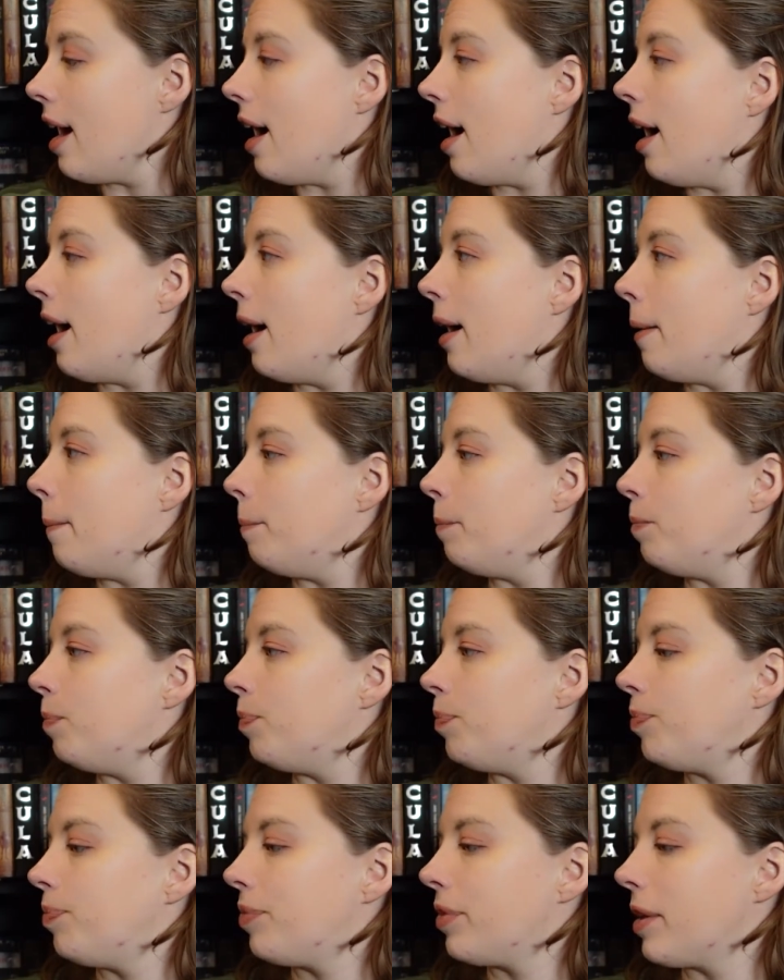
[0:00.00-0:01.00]

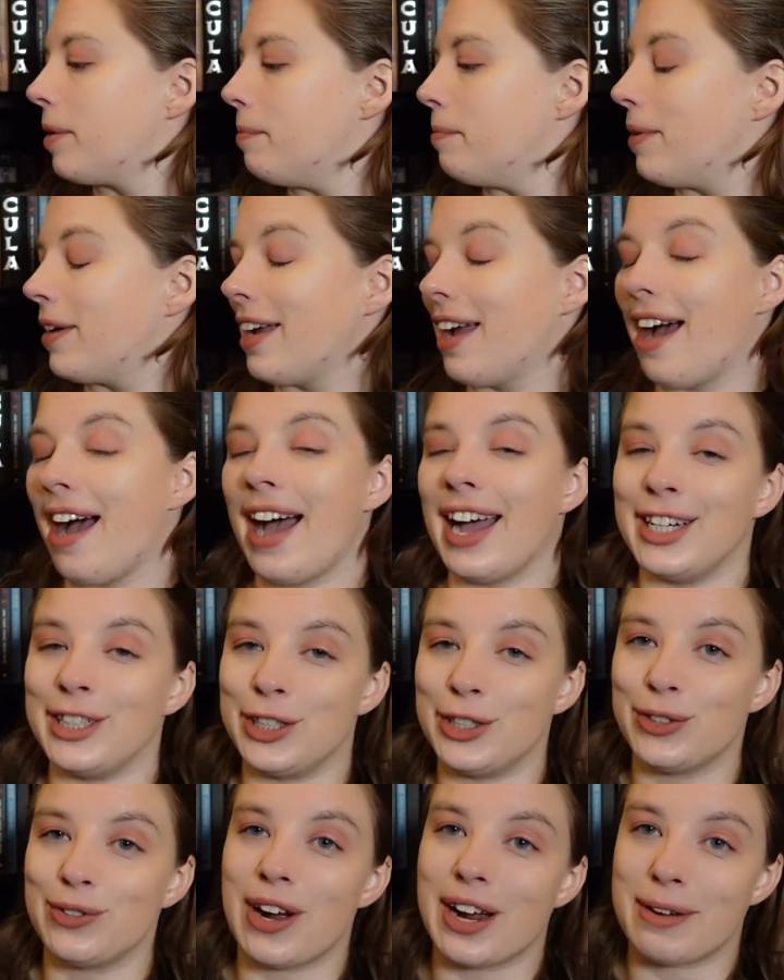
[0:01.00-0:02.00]
But yeah, I
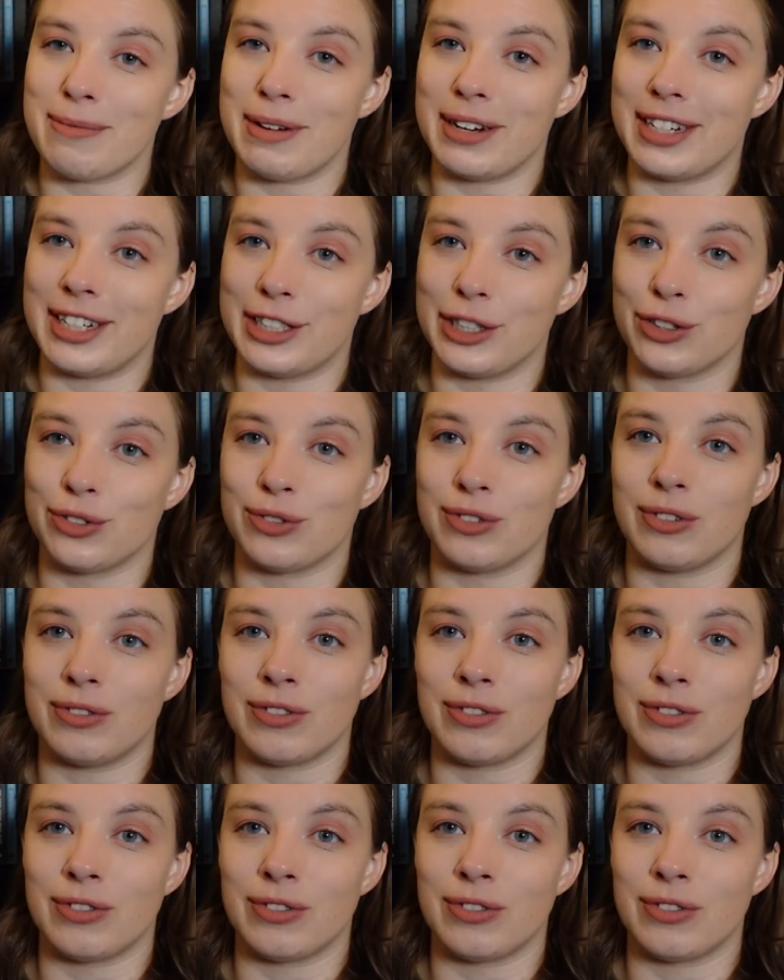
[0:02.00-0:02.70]
do recommend his